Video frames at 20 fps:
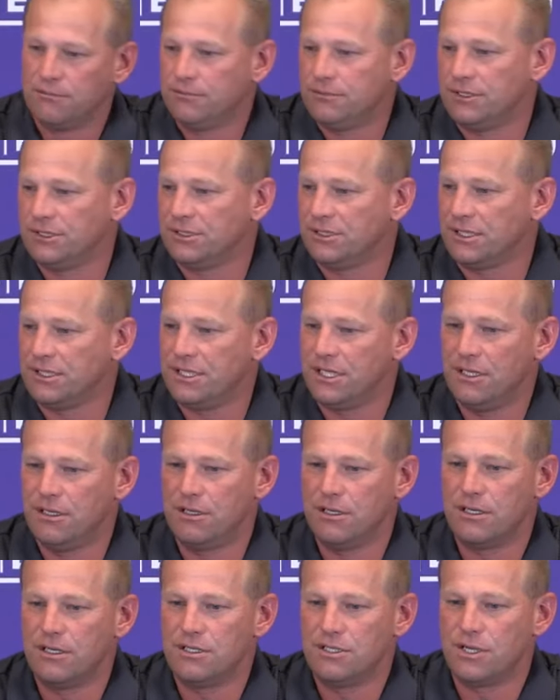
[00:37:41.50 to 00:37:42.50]
just
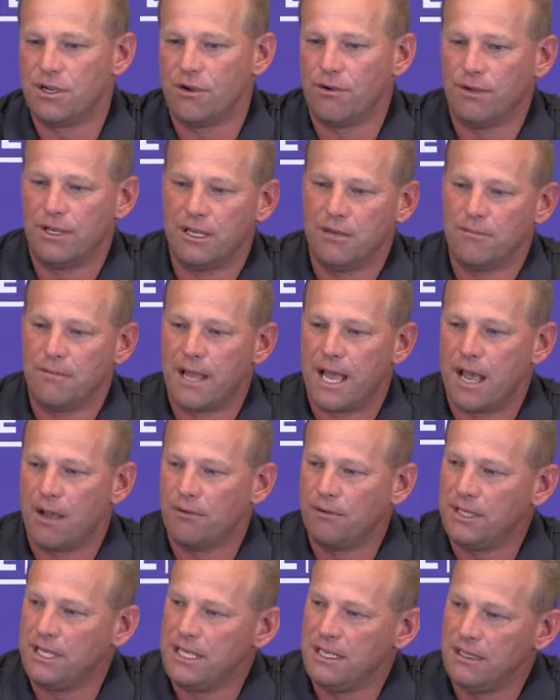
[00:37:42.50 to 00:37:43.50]
continue to show him
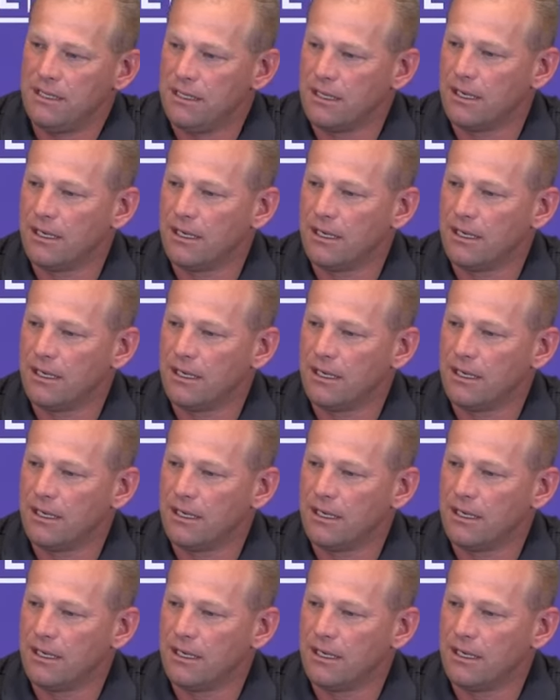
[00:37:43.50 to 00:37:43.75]
how he,